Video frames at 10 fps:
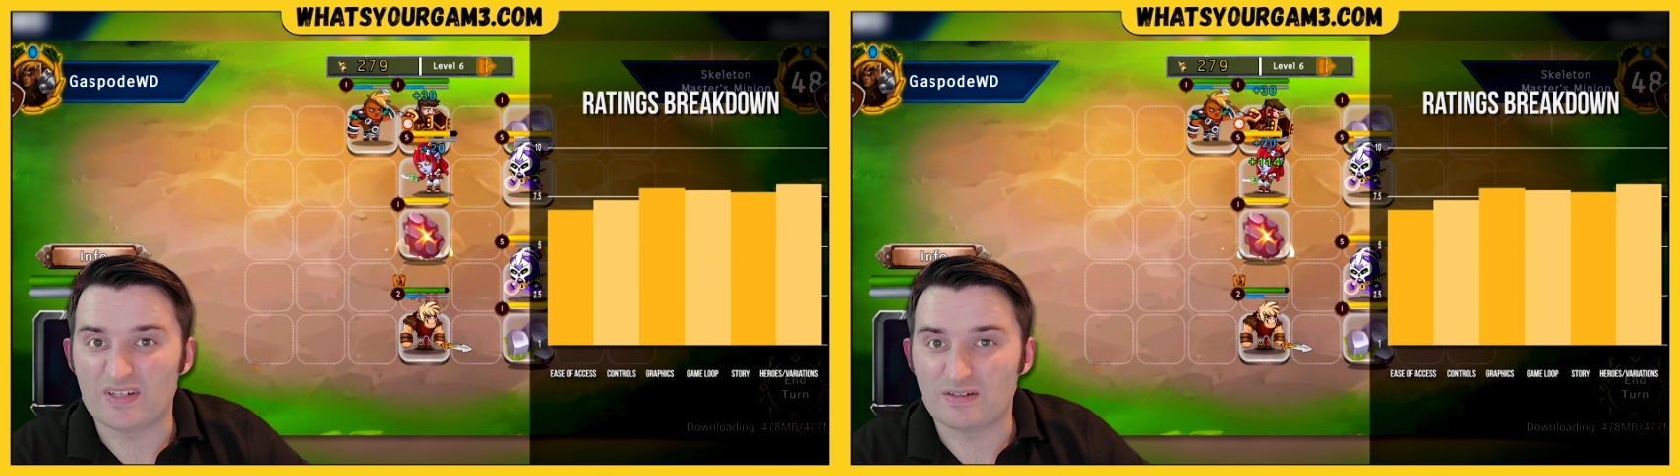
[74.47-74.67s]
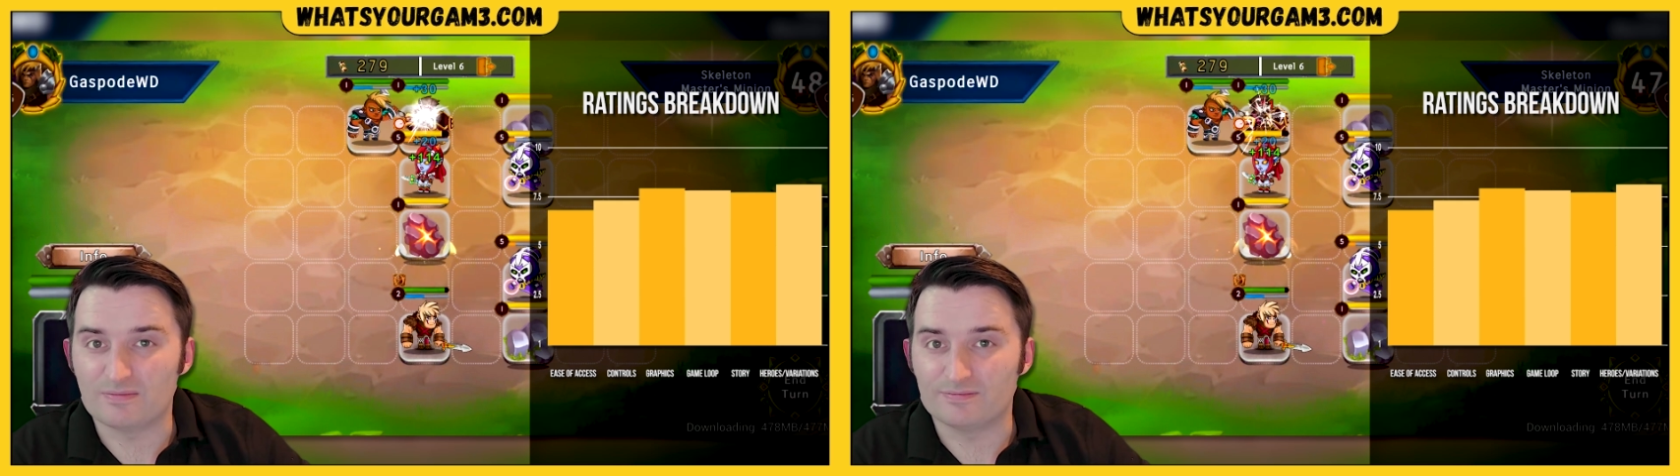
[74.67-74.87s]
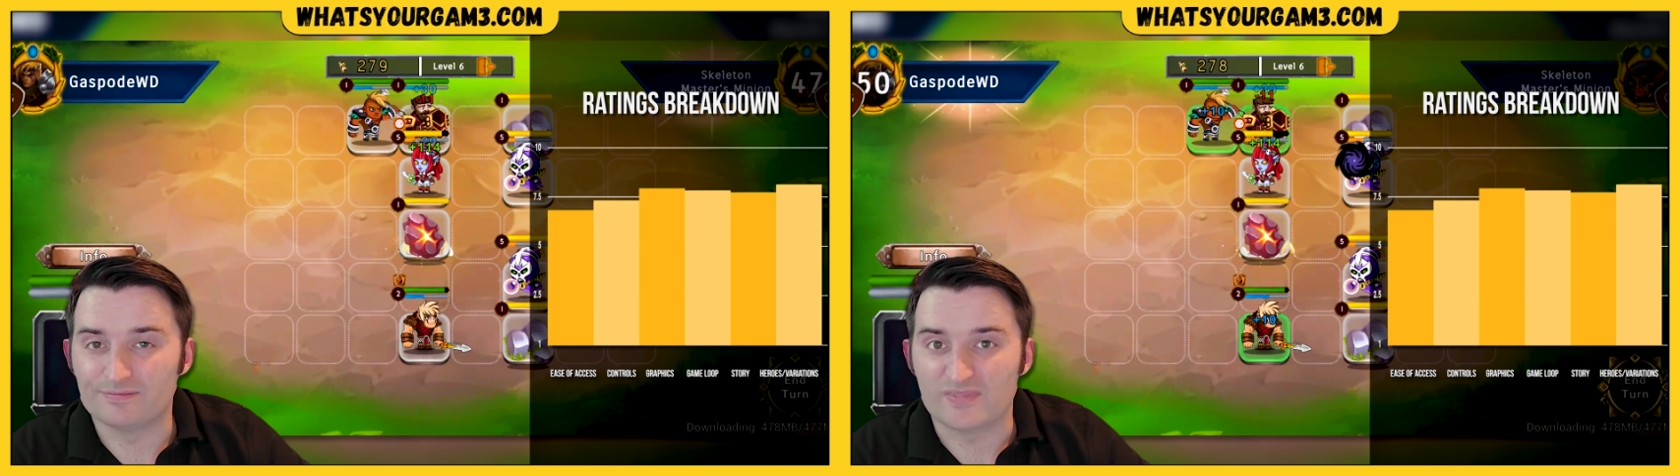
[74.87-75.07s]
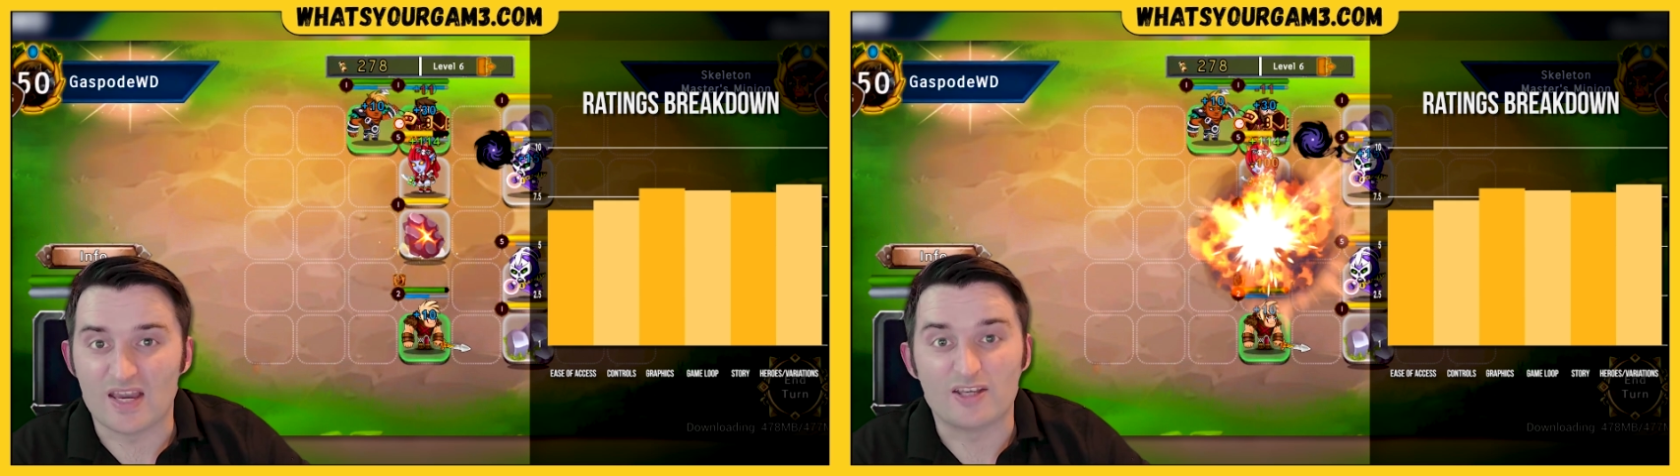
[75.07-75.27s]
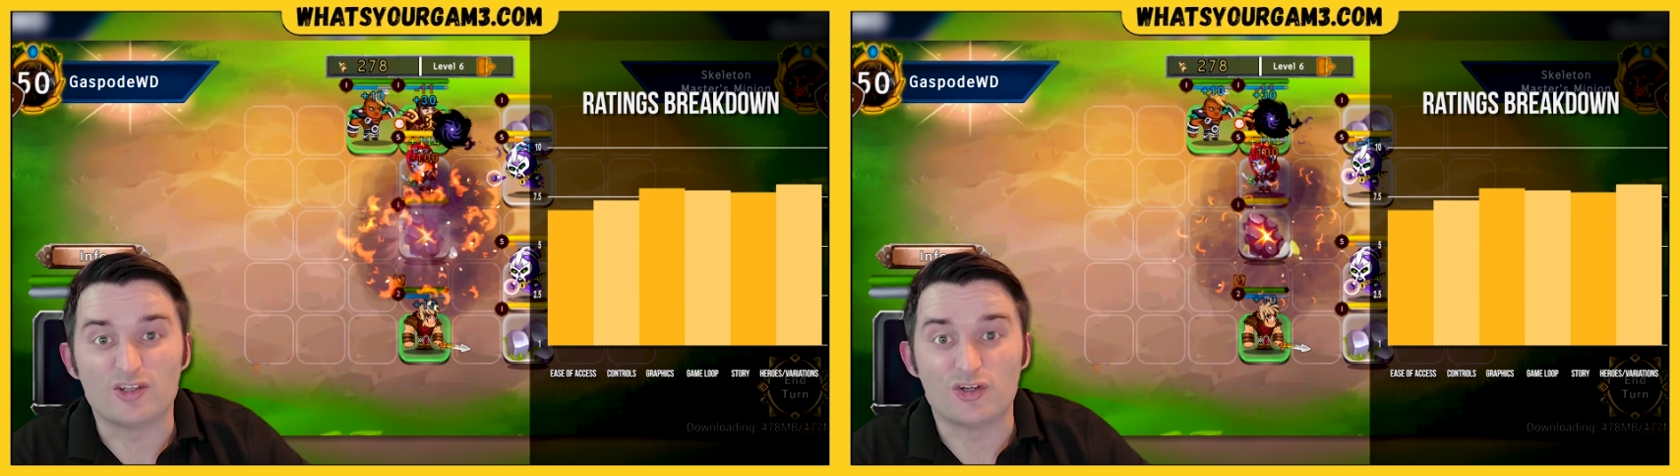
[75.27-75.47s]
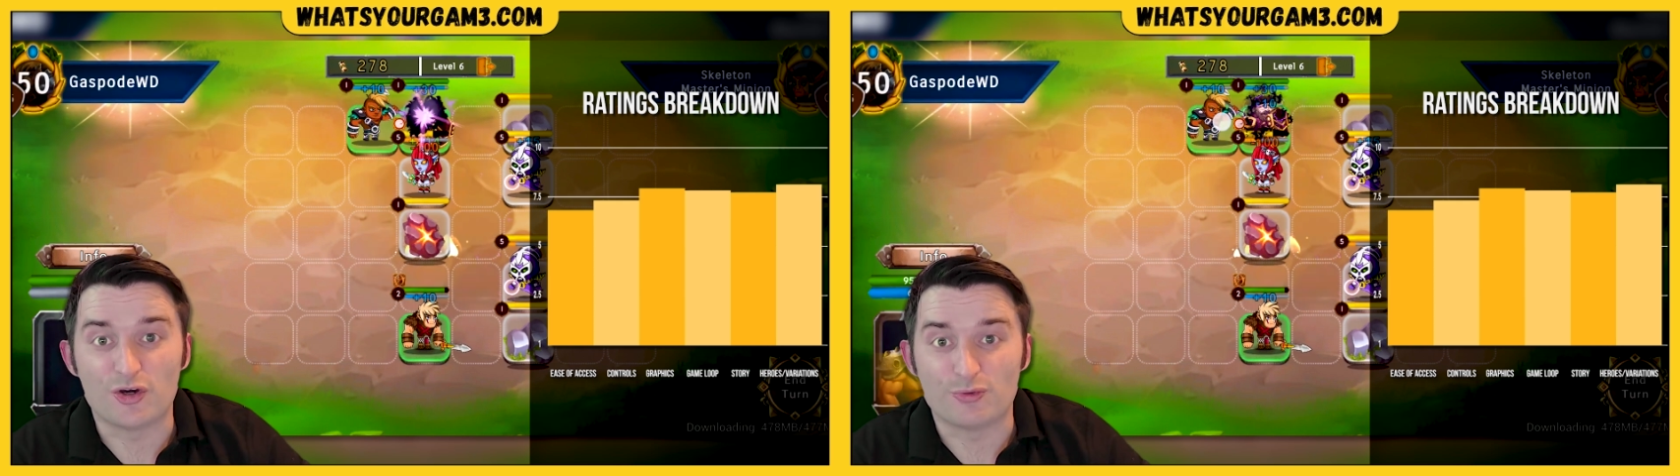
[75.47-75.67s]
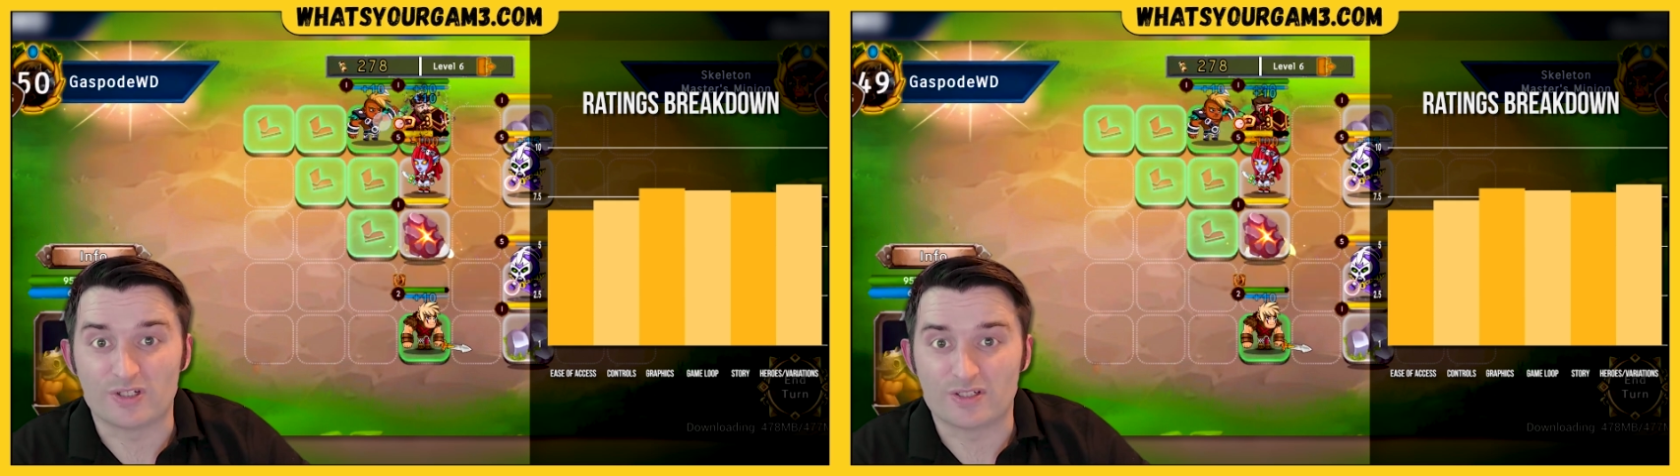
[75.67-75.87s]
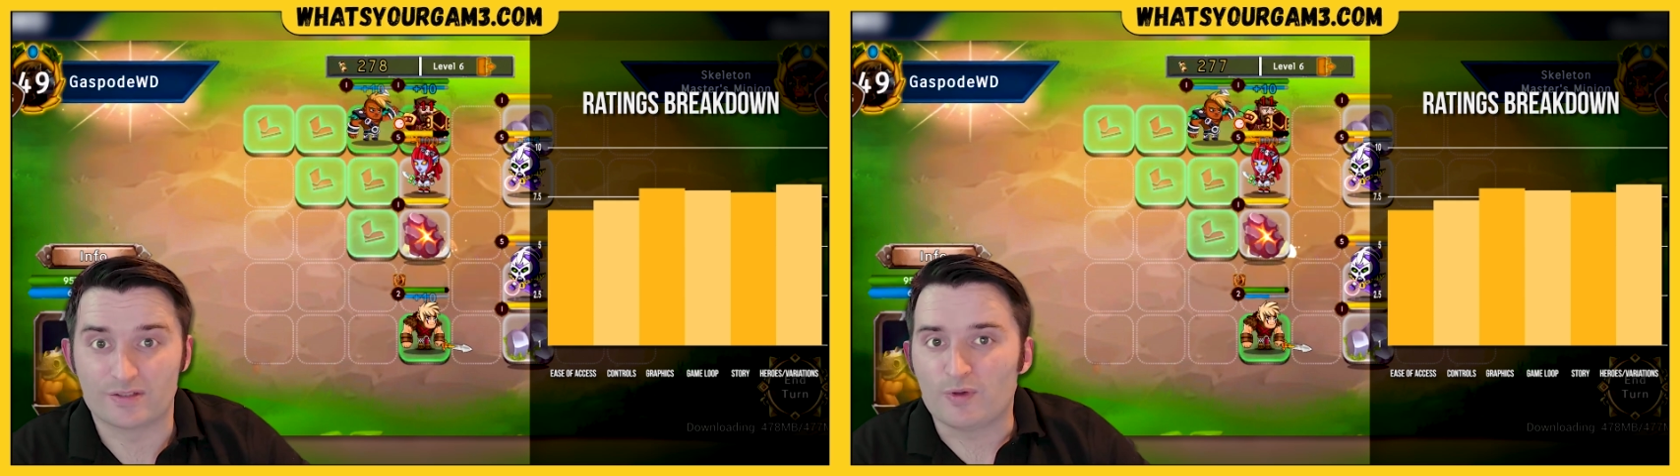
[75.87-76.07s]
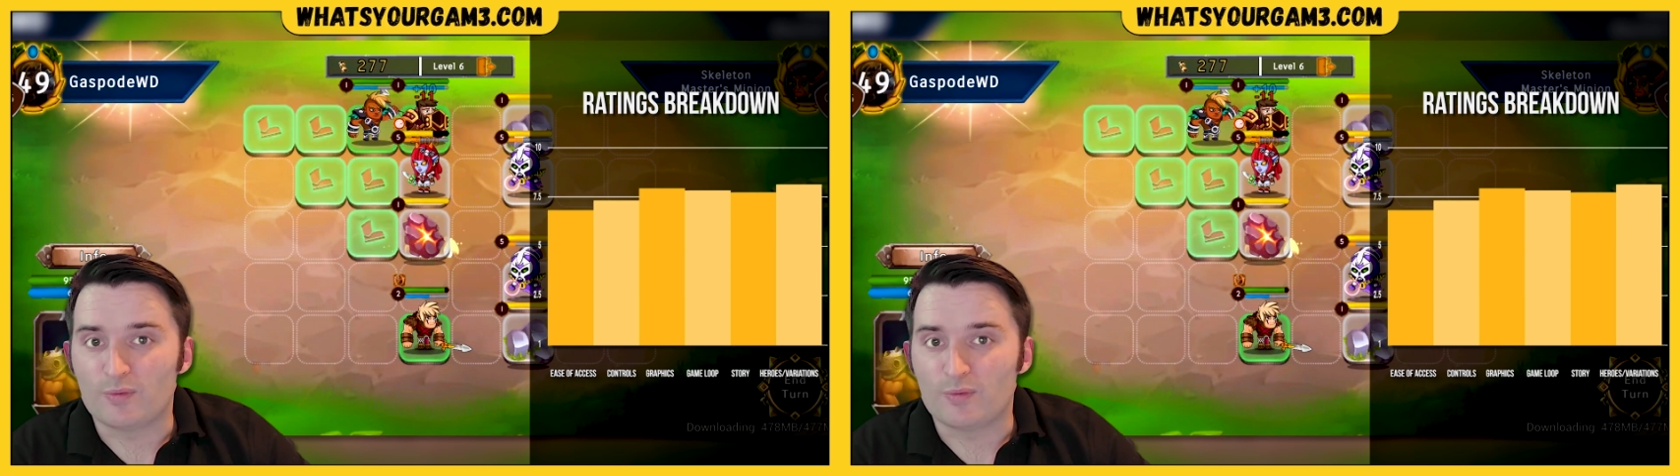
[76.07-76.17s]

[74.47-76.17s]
didn't, yeah, you'd notice.